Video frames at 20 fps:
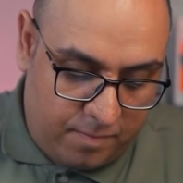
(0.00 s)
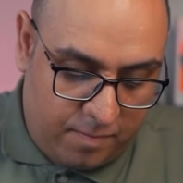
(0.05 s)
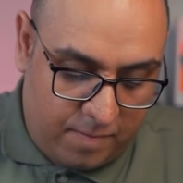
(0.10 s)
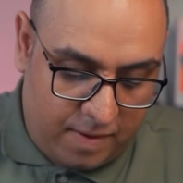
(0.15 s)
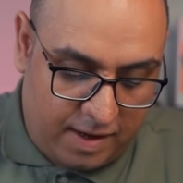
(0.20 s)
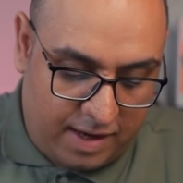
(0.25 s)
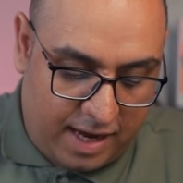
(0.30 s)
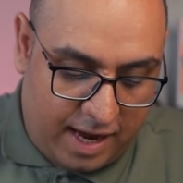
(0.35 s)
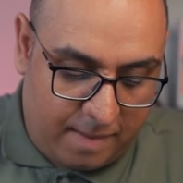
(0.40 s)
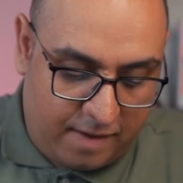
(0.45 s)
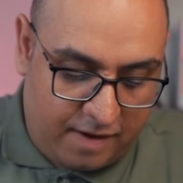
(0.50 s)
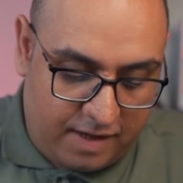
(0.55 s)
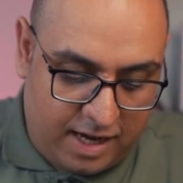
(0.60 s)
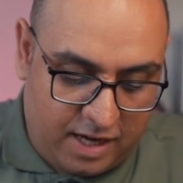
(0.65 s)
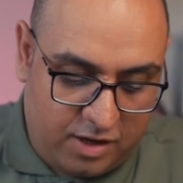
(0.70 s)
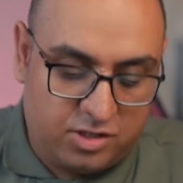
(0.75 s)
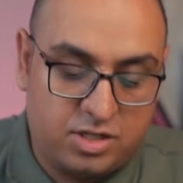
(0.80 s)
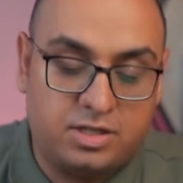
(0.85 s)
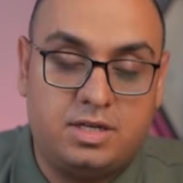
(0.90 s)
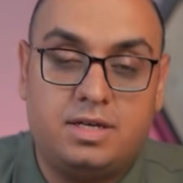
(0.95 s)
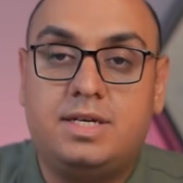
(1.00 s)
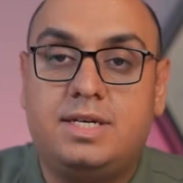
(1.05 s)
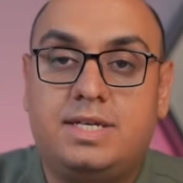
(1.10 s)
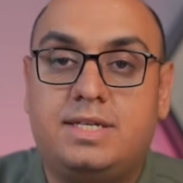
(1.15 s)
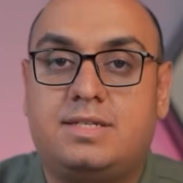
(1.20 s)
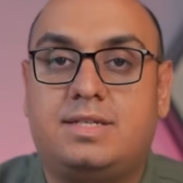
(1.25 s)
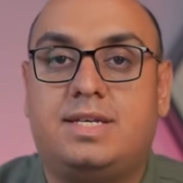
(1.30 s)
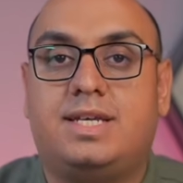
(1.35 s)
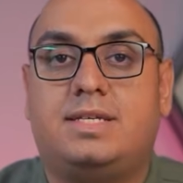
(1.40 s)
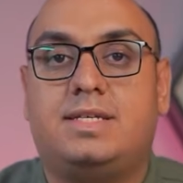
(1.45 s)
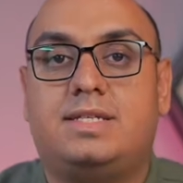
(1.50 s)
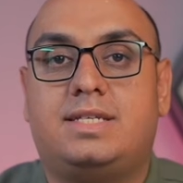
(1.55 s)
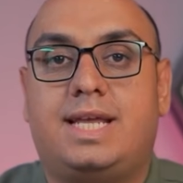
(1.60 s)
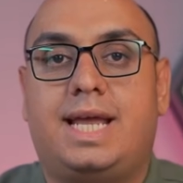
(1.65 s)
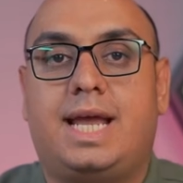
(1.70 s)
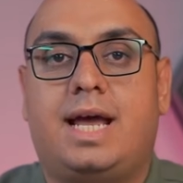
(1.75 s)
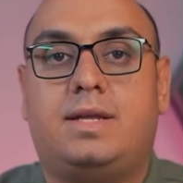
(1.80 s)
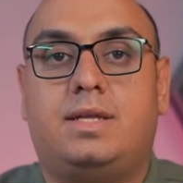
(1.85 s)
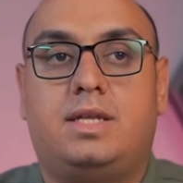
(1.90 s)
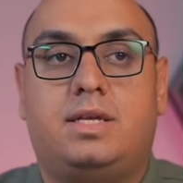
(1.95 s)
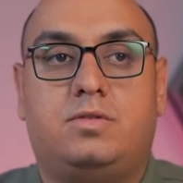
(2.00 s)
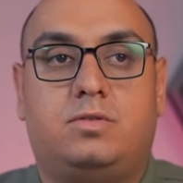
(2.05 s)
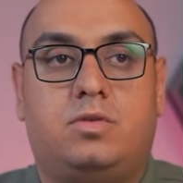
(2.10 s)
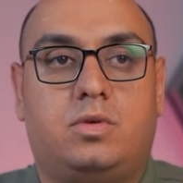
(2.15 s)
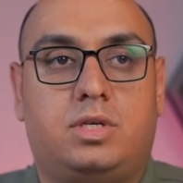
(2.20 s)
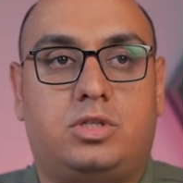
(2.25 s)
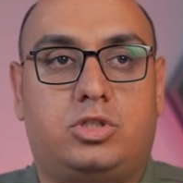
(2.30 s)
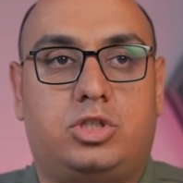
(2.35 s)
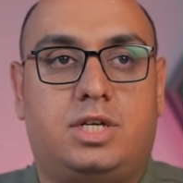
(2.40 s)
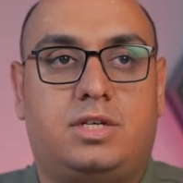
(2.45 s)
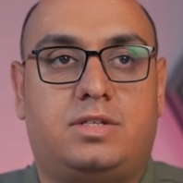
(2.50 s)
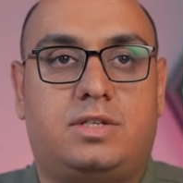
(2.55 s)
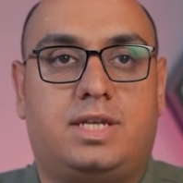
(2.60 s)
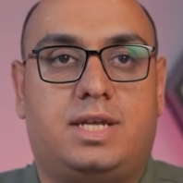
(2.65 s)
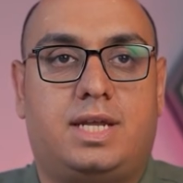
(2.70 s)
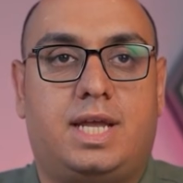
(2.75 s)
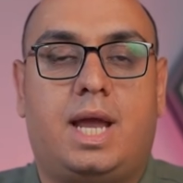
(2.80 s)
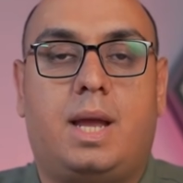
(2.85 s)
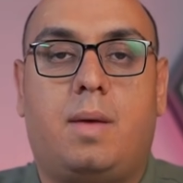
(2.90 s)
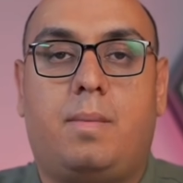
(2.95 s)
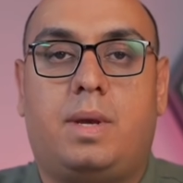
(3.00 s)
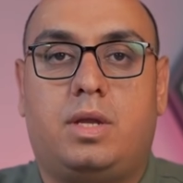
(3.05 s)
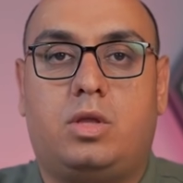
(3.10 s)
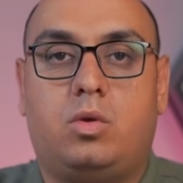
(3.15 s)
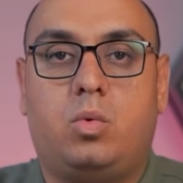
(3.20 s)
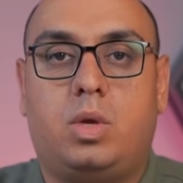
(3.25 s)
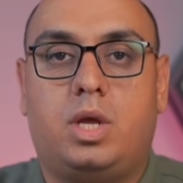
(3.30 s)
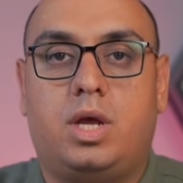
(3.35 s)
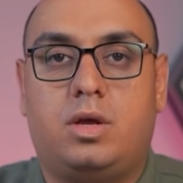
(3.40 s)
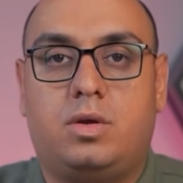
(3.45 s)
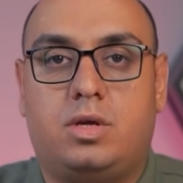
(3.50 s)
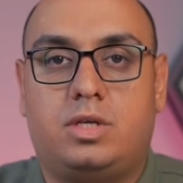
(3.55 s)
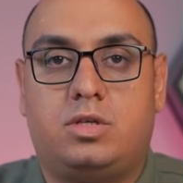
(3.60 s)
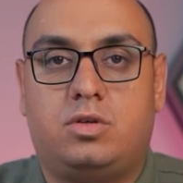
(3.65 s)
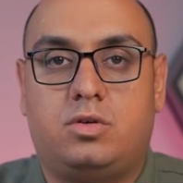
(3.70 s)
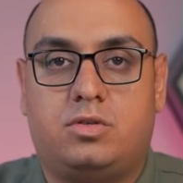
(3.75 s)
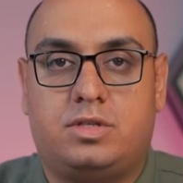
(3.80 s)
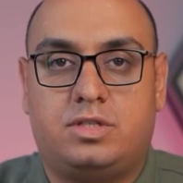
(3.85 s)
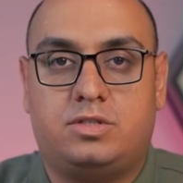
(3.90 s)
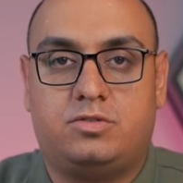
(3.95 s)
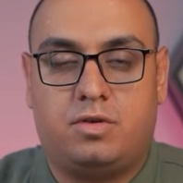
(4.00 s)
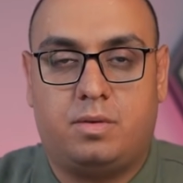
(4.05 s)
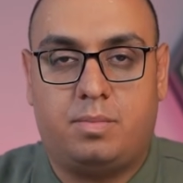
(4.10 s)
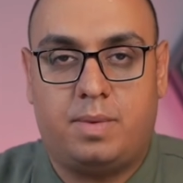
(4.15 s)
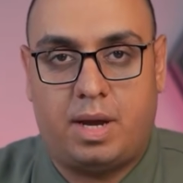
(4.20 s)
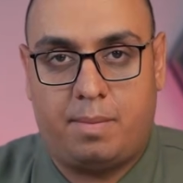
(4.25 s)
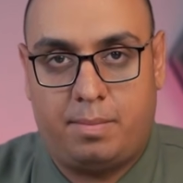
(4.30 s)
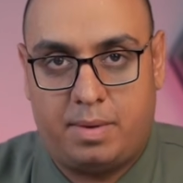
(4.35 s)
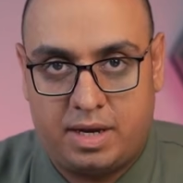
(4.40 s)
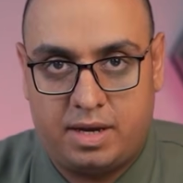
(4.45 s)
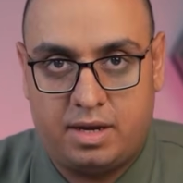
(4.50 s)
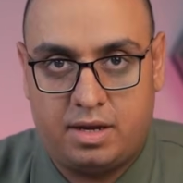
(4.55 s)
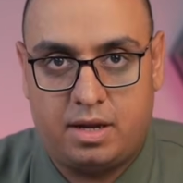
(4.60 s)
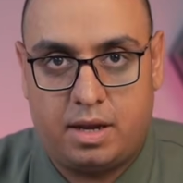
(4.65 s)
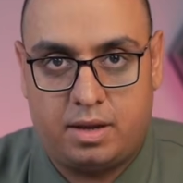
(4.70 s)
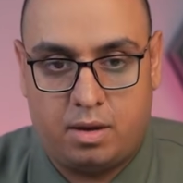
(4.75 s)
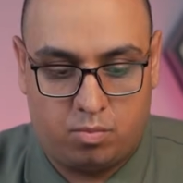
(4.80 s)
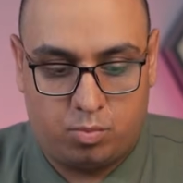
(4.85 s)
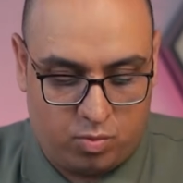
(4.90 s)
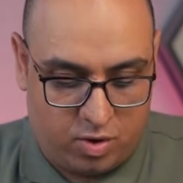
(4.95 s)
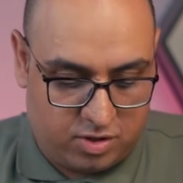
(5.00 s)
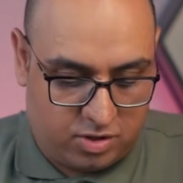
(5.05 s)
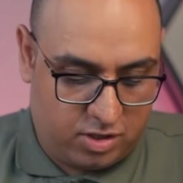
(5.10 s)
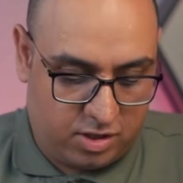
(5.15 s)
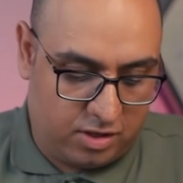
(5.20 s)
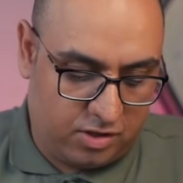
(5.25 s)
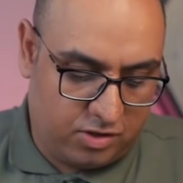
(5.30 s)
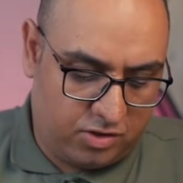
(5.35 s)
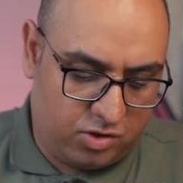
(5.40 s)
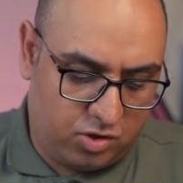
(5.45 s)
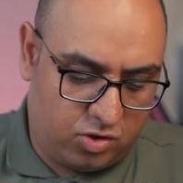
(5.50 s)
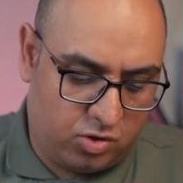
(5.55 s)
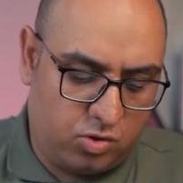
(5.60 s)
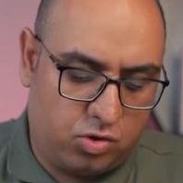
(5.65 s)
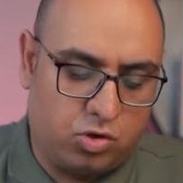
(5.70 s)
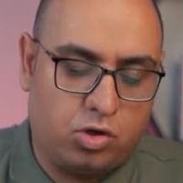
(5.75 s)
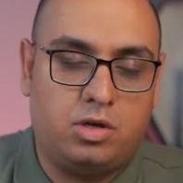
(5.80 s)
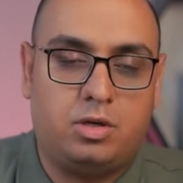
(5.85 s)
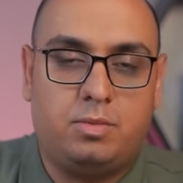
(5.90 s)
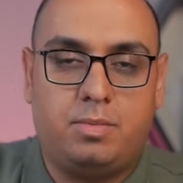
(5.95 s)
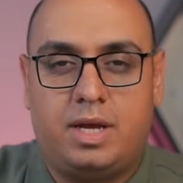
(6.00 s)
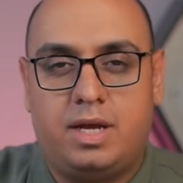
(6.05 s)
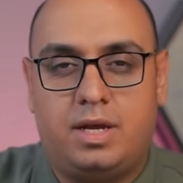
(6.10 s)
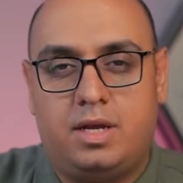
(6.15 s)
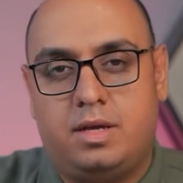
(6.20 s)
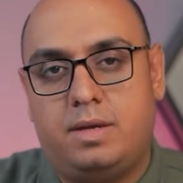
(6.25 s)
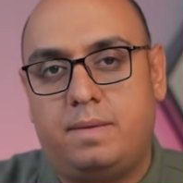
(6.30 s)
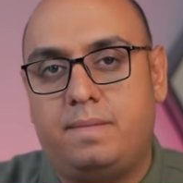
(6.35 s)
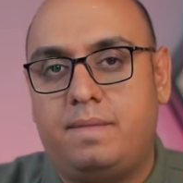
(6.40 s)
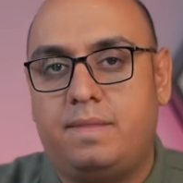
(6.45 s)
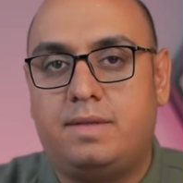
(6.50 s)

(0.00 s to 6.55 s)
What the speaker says: The next section is exactly for adjusting how much water it uses for mopping, which is usually better.